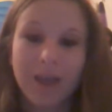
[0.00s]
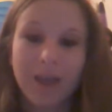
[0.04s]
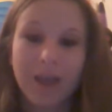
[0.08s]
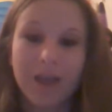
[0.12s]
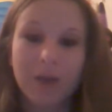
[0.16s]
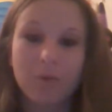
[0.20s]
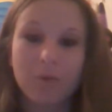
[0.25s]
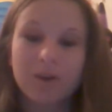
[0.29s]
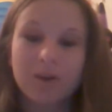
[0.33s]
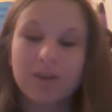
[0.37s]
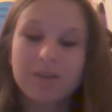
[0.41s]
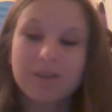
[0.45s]

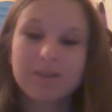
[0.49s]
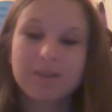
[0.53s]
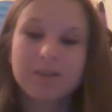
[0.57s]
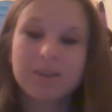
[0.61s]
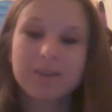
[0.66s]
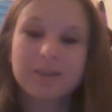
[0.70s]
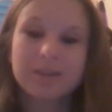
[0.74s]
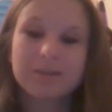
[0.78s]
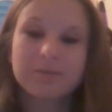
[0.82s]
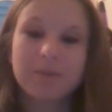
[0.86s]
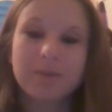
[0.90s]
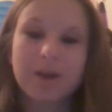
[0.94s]
And one of the
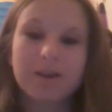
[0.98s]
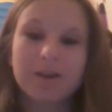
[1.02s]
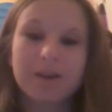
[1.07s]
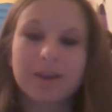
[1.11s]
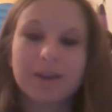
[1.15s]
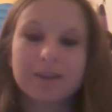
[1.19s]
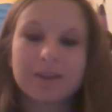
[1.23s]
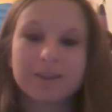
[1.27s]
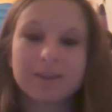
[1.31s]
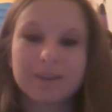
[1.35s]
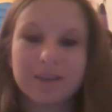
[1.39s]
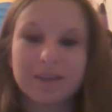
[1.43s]
things about
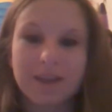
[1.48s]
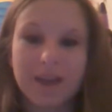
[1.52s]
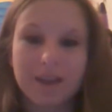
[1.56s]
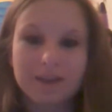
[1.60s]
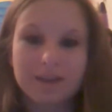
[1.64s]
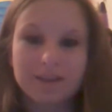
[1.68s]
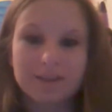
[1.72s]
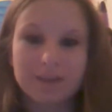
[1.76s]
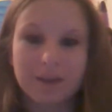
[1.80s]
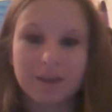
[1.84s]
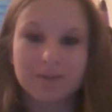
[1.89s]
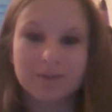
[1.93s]

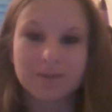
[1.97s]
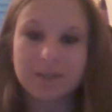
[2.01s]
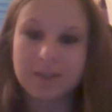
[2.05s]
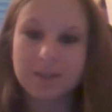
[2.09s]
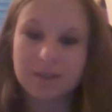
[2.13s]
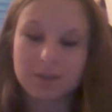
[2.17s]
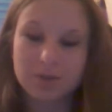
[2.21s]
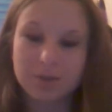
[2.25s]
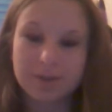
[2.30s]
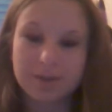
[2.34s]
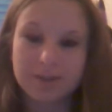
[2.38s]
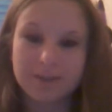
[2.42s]
ETS that was
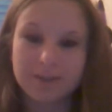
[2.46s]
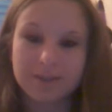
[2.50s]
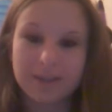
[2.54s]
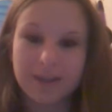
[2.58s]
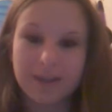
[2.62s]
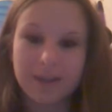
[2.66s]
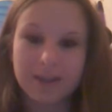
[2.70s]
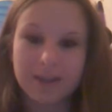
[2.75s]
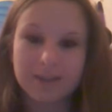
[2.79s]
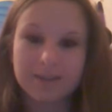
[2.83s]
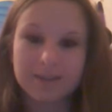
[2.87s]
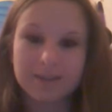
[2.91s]

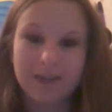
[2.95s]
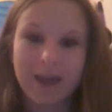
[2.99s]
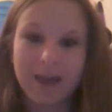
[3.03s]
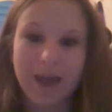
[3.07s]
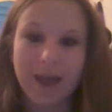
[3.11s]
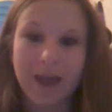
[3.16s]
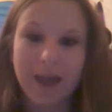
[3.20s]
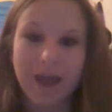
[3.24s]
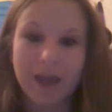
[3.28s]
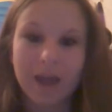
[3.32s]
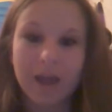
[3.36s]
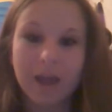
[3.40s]
interesting is
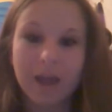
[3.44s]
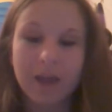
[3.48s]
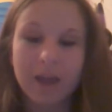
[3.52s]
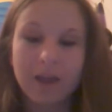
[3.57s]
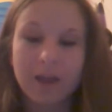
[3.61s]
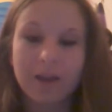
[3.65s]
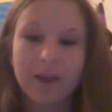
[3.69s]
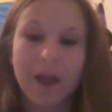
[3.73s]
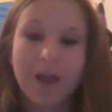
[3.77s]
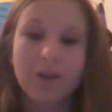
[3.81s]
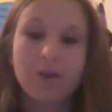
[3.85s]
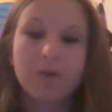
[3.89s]
that
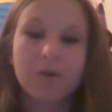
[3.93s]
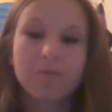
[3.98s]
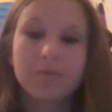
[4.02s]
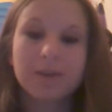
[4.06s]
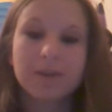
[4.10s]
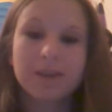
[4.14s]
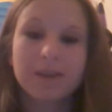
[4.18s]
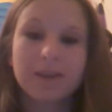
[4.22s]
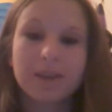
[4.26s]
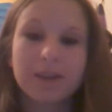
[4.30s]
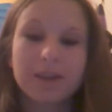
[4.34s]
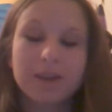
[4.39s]
not
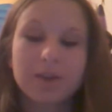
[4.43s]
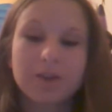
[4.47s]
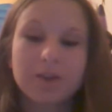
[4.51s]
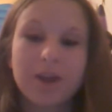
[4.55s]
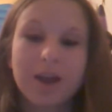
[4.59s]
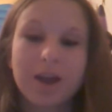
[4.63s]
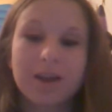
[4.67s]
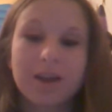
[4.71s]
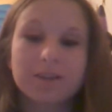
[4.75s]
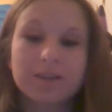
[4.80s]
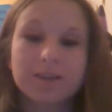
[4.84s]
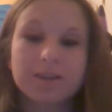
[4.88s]
only can you
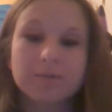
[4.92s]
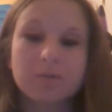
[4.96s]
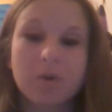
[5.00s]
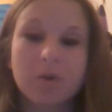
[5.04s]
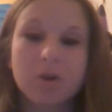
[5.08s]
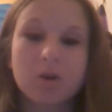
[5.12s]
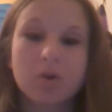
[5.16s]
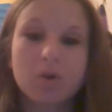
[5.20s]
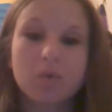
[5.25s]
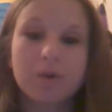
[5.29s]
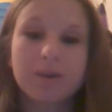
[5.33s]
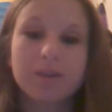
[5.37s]
not
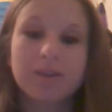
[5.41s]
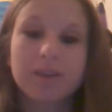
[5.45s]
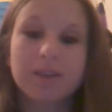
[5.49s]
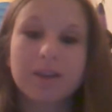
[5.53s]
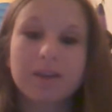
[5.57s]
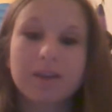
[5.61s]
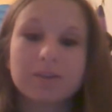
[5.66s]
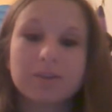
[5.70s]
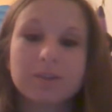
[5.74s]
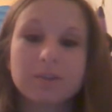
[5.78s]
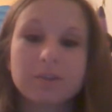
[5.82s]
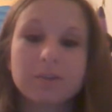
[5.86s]
smoke
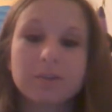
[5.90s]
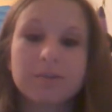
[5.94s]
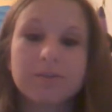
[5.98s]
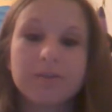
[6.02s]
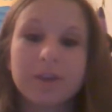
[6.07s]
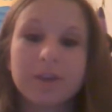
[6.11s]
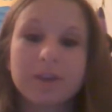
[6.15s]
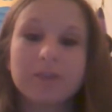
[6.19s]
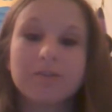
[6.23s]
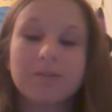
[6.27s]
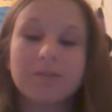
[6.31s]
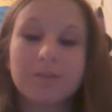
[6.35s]
within 2
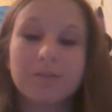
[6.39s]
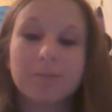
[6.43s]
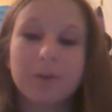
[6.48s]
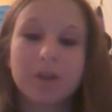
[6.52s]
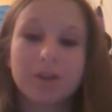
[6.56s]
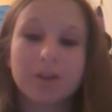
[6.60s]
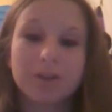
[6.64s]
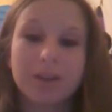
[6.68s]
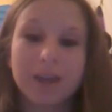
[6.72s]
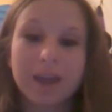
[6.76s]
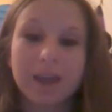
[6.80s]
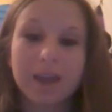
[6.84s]
feet of a
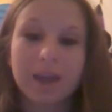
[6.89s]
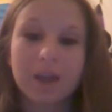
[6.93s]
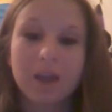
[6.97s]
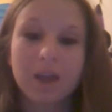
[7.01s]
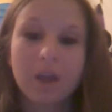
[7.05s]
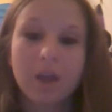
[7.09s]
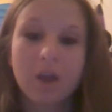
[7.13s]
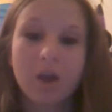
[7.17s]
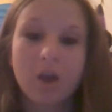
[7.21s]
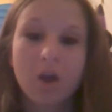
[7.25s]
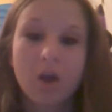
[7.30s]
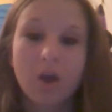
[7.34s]
building,
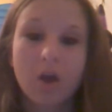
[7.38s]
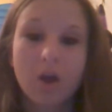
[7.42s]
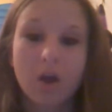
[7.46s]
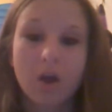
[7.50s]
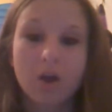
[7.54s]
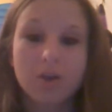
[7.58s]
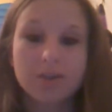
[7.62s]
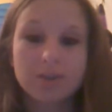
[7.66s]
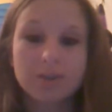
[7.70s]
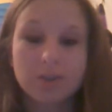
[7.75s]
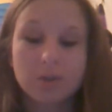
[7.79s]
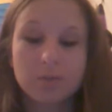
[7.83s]

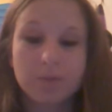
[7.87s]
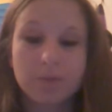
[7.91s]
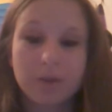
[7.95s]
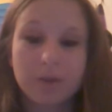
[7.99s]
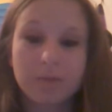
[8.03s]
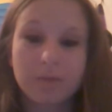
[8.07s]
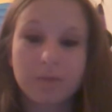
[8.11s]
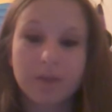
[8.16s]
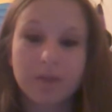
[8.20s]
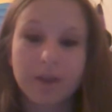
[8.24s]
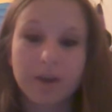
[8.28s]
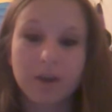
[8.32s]
also
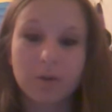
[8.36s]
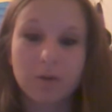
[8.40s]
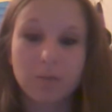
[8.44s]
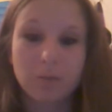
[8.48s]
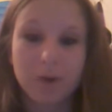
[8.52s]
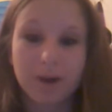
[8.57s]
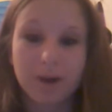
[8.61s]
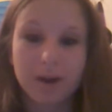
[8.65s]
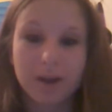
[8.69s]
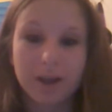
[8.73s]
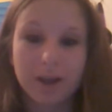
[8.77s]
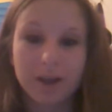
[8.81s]
people that are
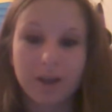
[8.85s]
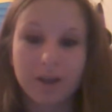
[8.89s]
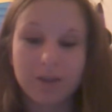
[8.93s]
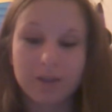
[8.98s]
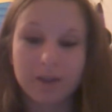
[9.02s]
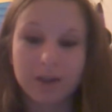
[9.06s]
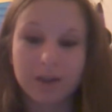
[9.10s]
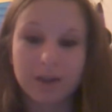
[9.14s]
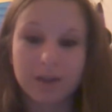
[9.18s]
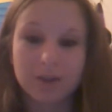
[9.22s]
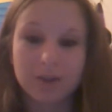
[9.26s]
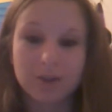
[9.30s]
working on
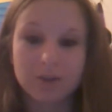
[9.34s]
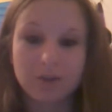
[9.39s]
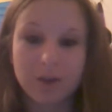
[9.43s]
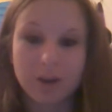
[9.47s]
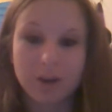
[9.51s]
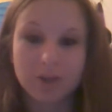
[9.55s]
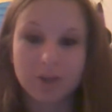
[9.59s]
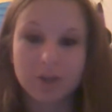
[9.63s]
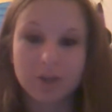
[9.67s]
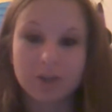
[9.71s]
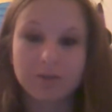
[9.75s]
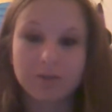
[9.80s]
the
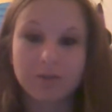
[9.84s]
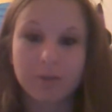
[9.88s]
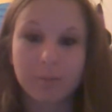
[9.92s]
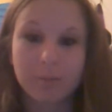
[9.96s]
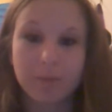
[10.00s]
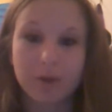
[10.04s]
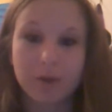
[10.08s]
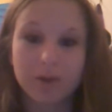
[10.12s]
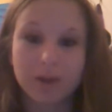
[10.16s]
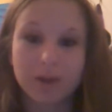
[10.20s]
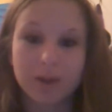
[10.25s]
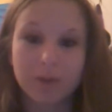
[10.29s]
construction of a
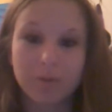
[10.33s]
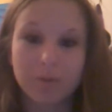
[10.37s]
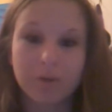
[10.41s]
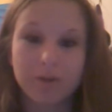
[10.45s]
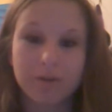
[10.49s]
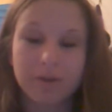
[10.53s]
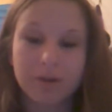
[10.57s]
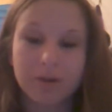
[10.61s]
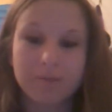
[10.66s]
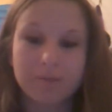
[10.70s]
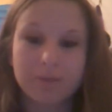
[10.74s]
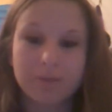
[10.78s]
building,
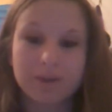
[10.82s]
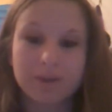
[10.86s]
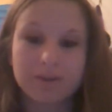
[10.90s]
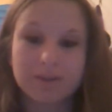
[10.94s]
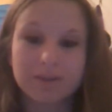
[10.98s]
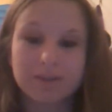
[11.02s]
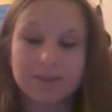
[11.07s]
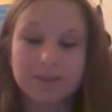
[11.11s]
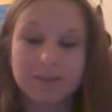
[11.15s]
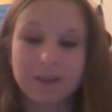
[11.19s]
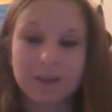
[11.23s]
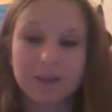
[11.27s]
whether it be
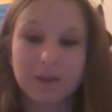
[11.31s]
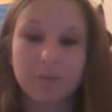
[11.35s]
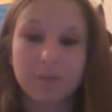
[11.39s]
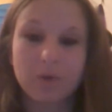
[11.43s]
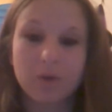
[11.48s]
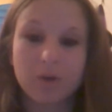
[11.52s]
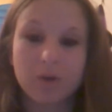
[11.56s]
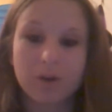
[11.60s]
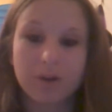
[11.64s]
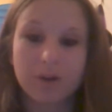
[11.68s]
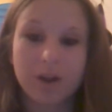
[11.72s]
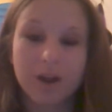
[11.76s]

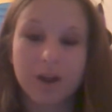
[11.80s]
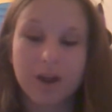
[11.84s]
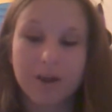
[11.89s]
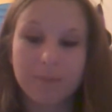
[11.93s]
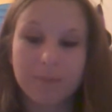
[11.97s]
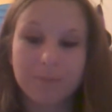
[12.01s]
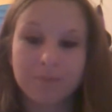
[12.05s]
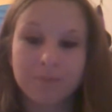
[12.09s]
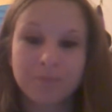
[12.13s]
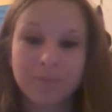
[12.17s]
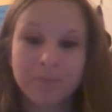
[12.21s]
sustainable or not,